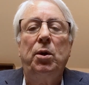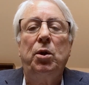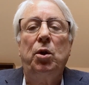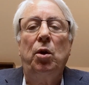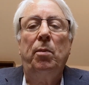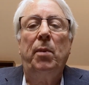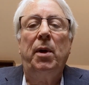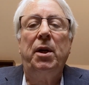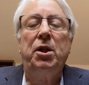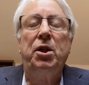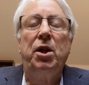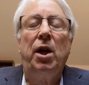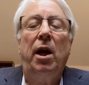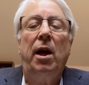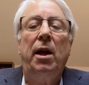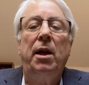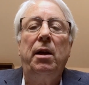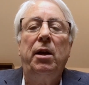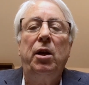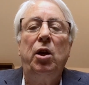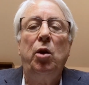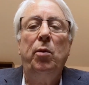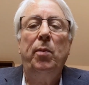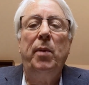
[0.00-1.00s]
so much on
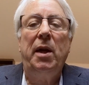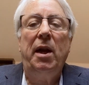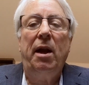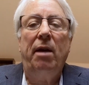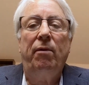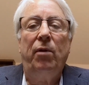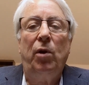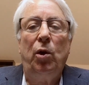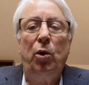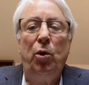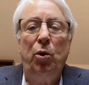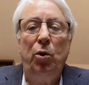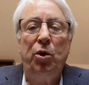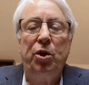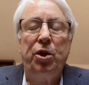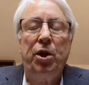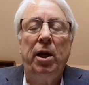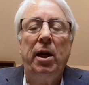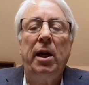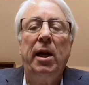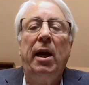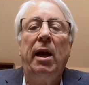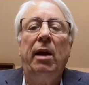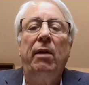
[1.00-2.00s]
human
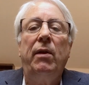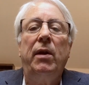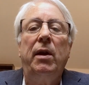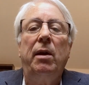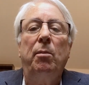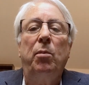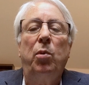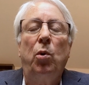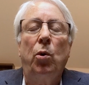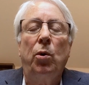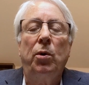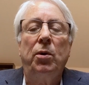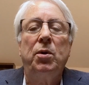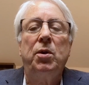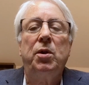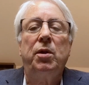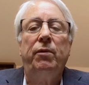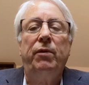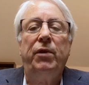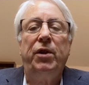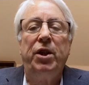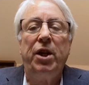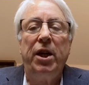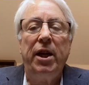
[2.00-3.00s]
evolution and the importance
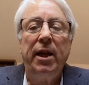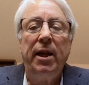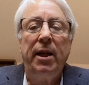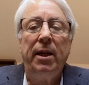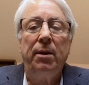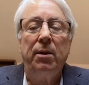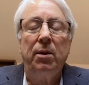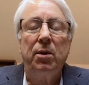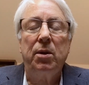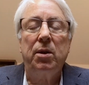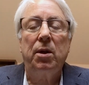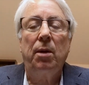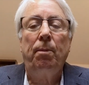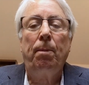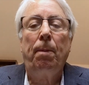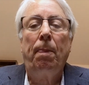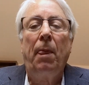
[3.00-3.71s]
of genes,